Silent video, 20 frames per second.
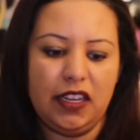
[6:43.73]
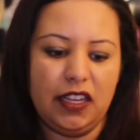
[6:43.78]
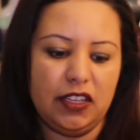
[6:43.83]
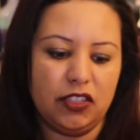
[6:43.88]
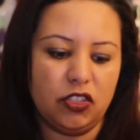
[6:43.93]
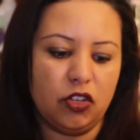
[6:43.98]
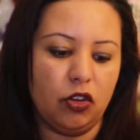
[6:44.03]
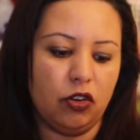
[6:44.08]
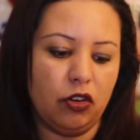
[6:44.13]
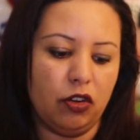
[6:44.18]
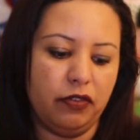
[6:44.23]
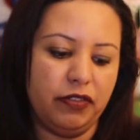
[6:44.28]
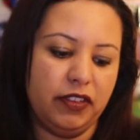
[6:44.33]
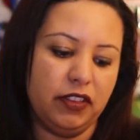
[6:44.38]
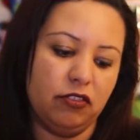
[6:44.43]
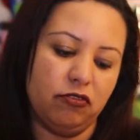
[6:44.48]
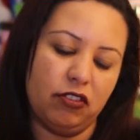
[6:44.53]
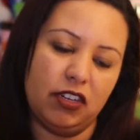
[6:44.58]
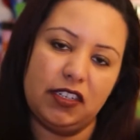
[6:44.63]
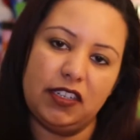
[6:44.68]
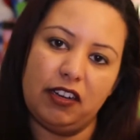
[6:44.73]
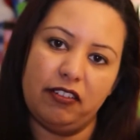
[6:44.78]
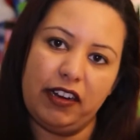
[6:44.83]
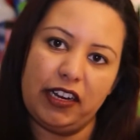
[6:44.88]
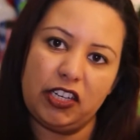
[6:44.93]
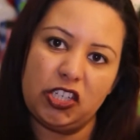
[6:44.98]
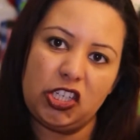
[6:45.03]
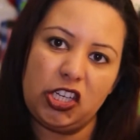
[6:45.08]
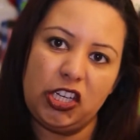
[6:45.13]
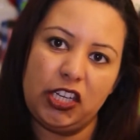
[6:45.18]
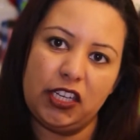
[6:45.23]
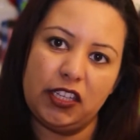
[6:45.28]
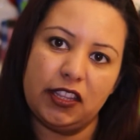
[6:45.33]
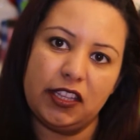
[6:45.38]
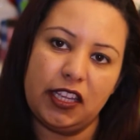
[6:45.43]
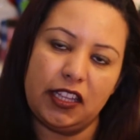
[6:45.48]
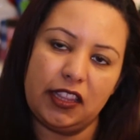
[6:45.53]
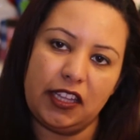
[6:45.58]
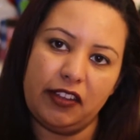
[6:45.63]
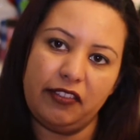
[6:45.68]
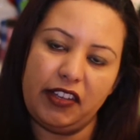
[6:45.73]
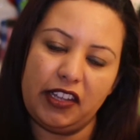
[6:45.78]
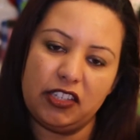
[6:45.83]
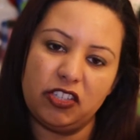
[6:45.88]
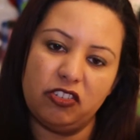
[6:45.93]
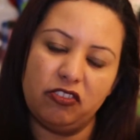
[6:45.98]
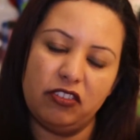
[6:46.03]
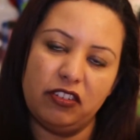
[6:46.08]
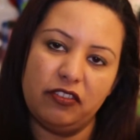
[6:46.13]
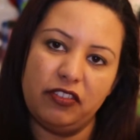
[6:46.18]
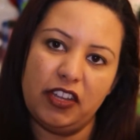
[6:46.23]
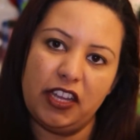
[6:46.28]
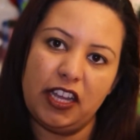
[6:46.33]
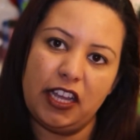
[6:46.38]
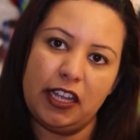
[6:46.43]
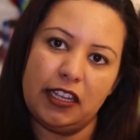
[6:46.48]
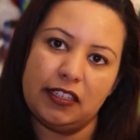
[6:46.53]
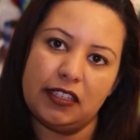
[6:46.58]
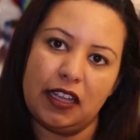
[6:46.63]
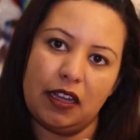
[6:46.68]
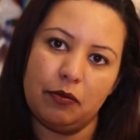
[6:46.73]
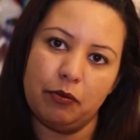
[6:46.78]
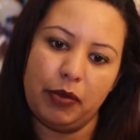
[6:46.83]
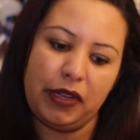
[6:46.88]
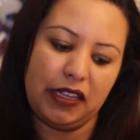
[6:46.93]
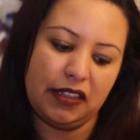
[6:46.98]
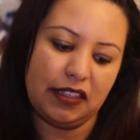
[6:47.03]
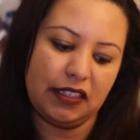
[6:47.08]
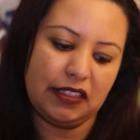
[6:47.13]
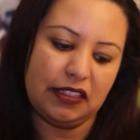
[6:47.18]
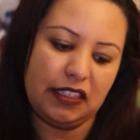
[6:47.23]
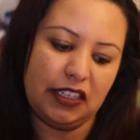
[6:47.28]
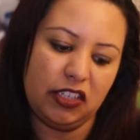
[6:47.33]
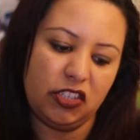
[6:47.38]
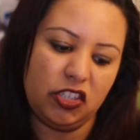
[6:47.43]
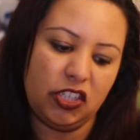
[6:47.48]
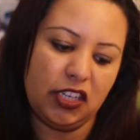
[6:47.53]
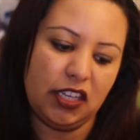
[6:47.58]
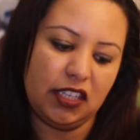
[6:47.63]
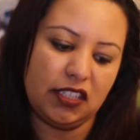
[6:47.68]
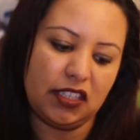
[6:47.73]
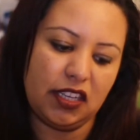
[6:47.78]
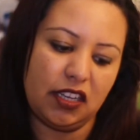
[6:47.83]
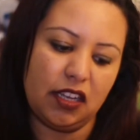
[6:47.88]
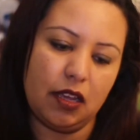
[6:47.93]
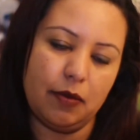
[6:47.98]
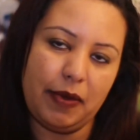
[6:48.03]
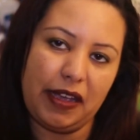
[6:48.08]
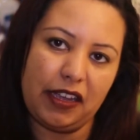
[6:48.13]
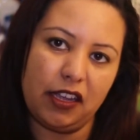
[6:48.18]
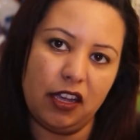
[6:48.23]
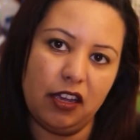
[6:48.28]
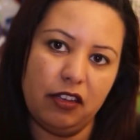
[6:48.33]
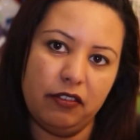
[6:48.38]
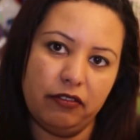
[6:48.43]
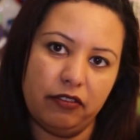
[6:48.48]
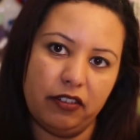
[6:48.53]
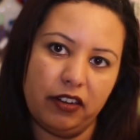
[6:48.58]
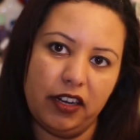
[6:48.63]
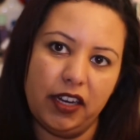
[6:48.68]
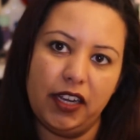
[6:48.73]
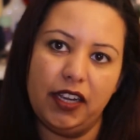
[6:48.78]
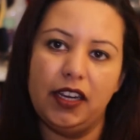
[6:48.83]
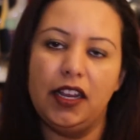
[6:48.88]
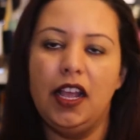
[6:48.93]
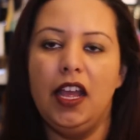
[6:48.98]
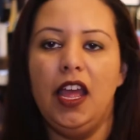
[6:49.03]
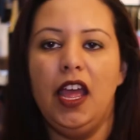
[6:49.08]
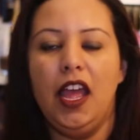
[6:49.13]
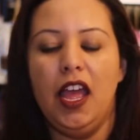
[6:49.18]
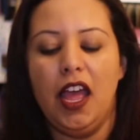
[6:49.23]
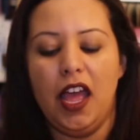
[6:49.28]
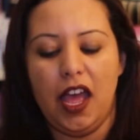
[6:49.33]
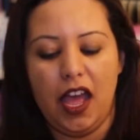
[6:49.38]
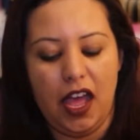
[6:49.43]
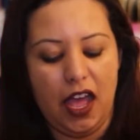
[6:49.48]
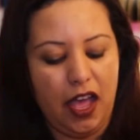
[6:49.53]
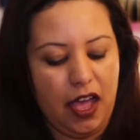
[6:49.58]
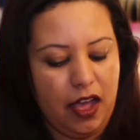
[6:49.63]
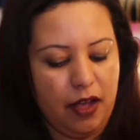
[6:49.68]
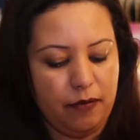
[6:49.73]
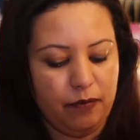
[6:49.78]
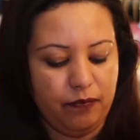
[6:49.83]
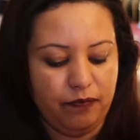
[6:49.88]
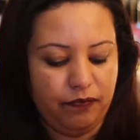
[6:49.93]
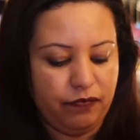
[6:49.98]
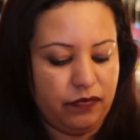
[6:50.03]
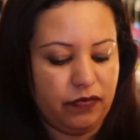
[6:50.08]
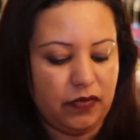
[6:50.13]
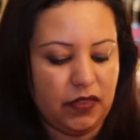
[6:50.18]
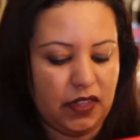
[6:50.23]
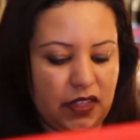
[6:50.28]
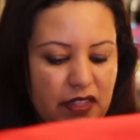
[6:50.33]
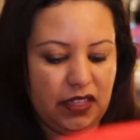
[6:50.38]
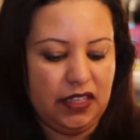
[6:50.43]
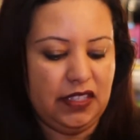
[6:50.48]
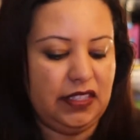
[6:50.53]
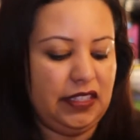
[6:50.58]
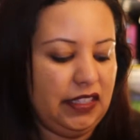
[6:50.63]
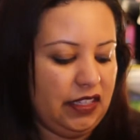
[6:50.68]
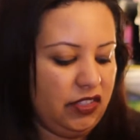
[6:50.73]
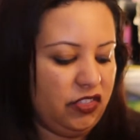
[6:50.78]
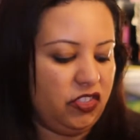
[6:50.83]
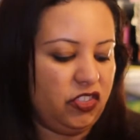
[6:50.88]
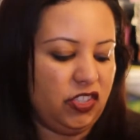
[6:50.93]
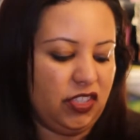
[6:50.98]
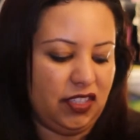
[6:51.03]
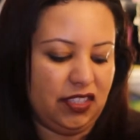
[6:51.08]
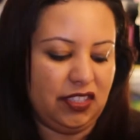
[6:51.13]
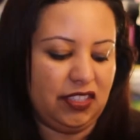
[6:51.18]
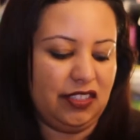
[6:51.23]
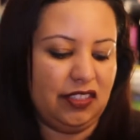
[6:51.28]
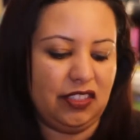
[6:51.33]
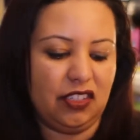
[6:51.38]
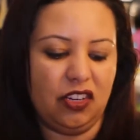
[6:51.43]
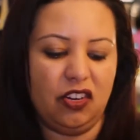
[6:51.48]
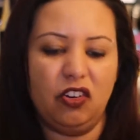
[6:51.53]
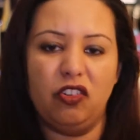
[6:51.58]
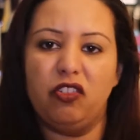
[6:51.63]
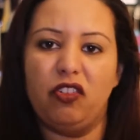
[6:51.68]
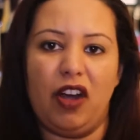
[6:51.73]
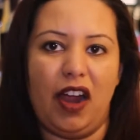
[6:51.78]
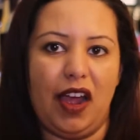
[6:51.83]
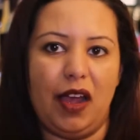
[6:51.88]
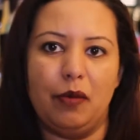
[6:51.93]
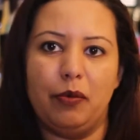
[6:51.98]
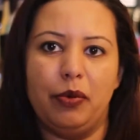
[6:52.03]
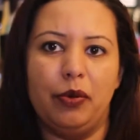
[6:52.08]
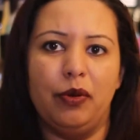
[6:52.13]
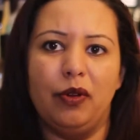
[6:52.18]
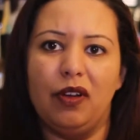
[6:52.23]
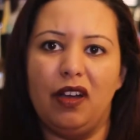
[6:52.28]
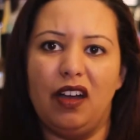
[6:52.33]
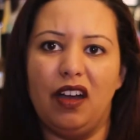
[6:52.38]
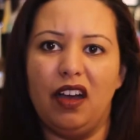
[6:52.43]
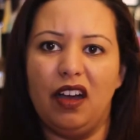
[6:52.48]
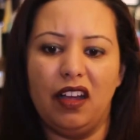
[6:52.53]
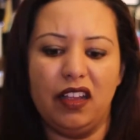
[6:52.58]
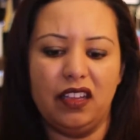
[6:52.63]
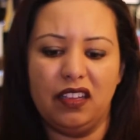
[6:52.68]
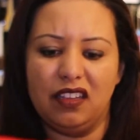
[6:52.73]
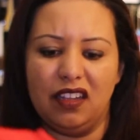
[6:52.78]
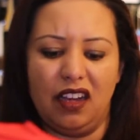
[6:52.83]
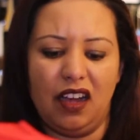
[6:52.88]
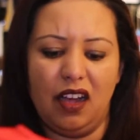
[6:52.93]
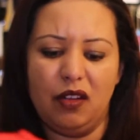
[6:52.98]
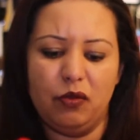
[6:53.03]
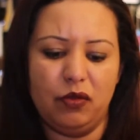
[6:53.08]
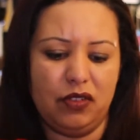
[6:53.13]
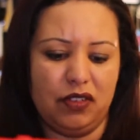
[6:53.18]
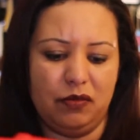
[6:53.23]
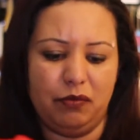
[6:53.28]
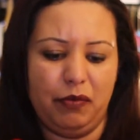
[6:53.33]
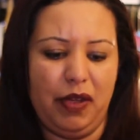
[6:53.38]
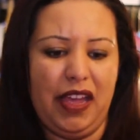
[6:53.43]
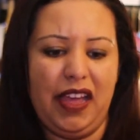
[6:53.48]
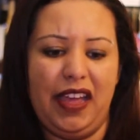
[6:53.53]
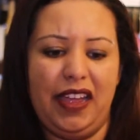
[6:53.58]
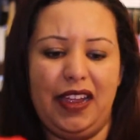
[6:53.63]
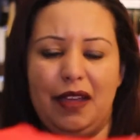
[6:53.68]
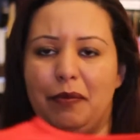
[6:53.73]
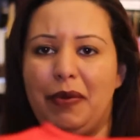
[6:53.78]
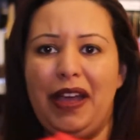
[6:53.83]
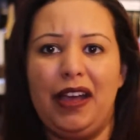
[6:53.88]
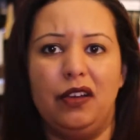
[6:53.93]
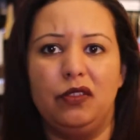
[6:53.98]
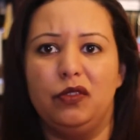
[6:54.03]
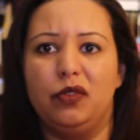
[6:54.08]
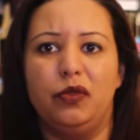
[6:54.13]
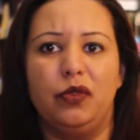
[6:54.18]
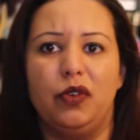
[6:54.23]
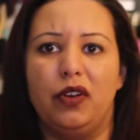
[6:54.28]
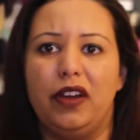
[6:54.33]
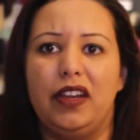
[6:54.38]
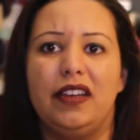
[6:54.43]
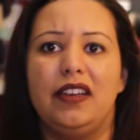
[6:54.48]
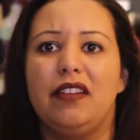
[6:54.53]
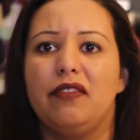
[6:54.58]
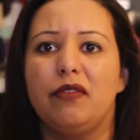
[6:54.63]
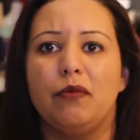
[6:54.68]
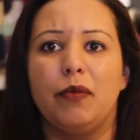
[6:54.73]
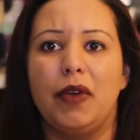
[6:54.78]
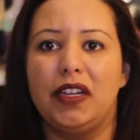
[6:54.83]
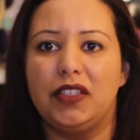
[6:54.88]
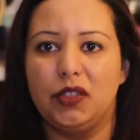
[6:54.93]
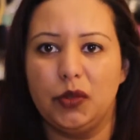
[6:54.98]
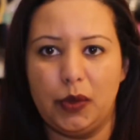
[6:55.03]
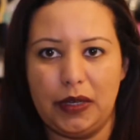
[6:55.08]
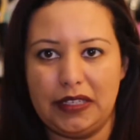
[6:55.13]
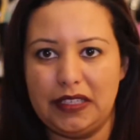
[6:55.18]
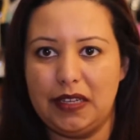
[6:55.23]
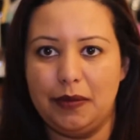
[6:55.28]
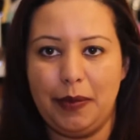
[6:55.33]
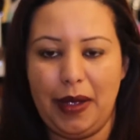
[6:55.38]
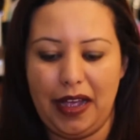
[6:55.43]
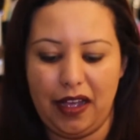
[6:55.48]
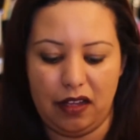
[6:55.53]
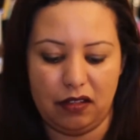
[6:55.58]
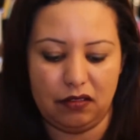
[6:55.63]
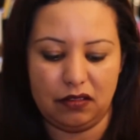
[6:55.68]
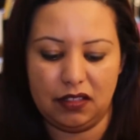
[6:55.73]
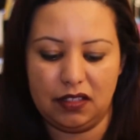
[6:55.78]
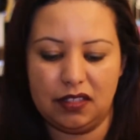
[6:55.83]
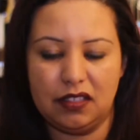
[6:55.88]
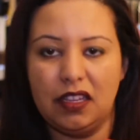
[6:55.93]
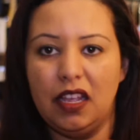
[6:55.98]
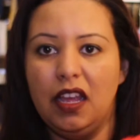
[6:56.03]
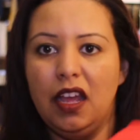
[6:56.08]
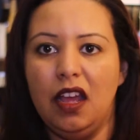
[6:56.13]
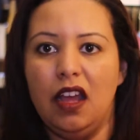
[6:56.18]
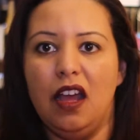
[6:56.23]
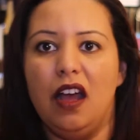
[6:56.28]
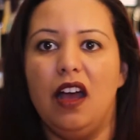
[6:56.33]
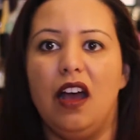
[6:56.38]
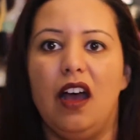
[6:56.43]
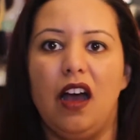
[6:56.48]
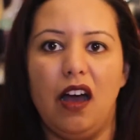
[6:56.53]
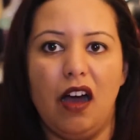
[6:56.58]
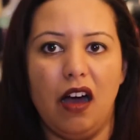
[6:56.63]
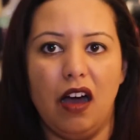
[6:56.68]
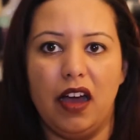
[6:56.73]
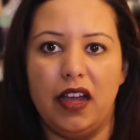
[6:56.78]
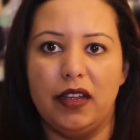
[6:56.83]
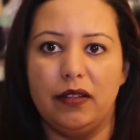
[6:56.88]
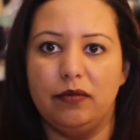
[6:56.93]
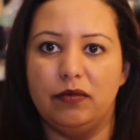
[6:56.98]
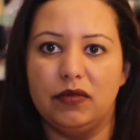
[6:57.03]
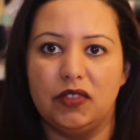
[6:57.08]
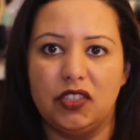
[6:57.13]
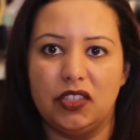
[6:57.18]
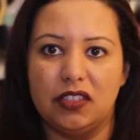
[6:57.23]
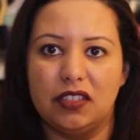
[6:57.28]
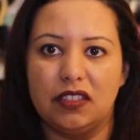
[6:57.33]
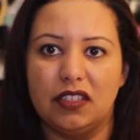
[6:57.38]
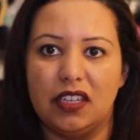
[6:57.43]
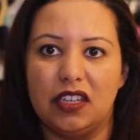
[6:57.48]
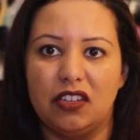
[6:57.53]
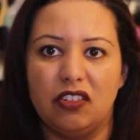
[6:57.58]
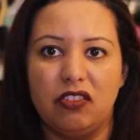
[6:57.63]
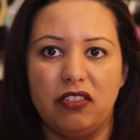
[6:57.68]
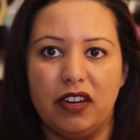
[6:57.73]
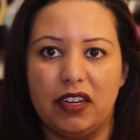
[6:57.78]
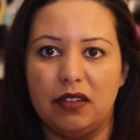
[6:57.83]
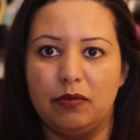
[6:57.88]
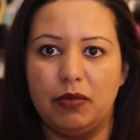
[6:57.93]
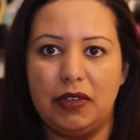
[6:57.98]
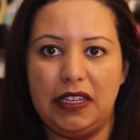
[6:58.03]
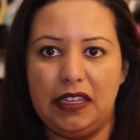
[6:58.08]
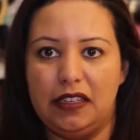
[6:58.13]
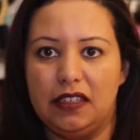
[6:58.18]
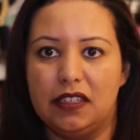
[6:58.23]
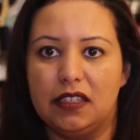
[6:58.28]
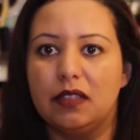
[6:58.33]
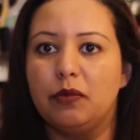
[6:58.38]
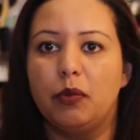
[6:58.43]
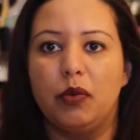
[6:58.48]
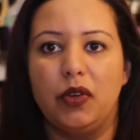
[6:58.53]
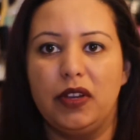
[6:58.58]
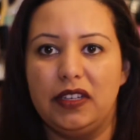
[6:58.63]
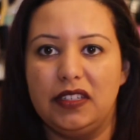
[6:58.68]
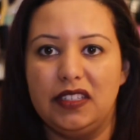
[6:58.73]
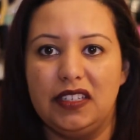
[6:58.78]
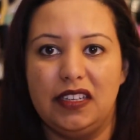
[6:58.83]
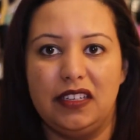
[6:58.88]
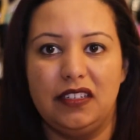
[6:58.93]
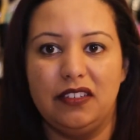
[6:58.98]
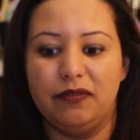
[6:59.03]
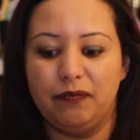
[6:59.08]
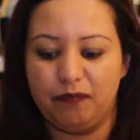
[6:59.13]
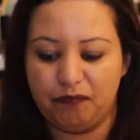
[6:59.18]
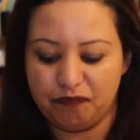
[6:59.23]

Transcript: has gone off in the wrong direction then they've had to reverse unpick the stitches and go back over it um, this is just crap I I wouldn't pay a pound for it never mind 20 pounds I'm just incredibly disappointed